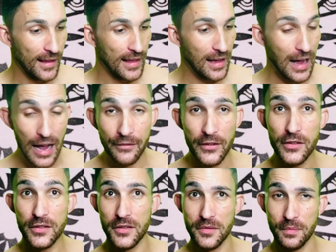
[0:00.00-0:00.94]
I've used
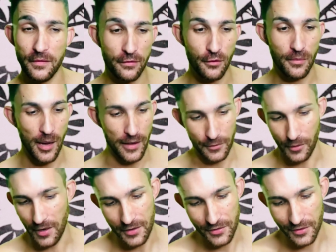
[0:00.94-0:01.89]
this before, by the way,
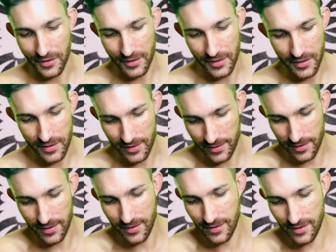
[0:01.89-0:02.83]
so this is
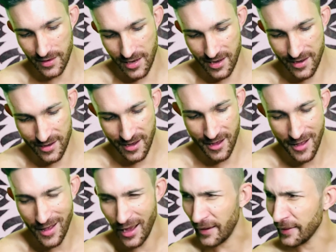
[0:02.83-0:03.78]

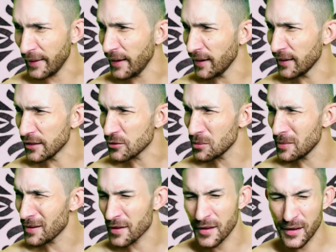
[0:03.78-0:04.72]
I think this will be the
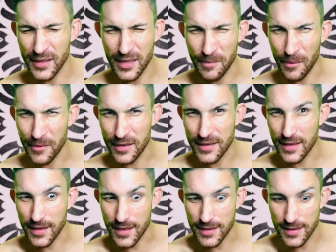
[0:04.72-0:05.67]
3rd time I'm using
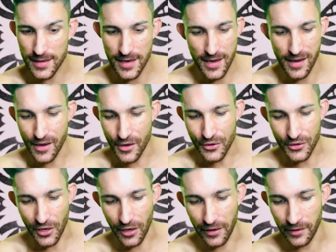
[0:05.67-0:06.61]
this, so
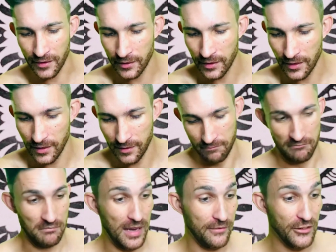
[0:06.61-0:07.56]

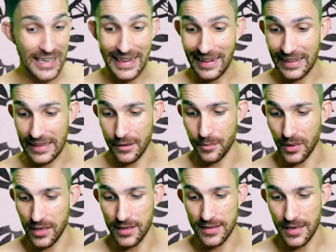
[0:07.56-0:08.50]
I'm very lucky,
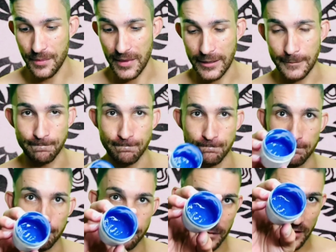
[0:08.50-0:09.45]
because I mean
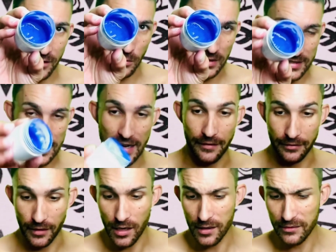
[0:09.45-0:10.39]
this was left
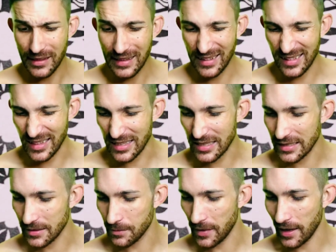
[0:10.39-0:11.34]
over and this is
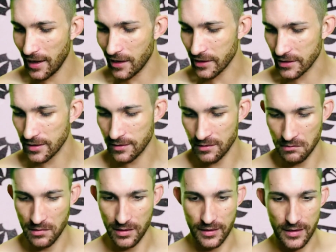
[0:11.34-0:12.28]
about
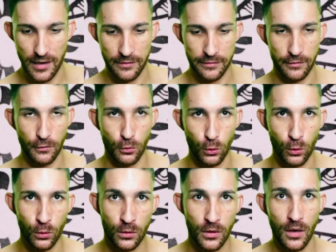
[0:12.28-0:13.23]
enough for
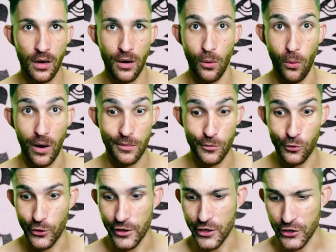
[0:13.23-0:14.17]
one more
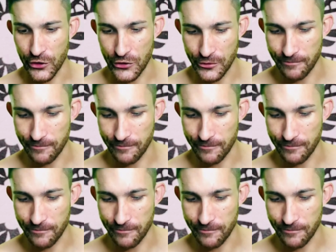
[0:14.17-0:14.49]
use.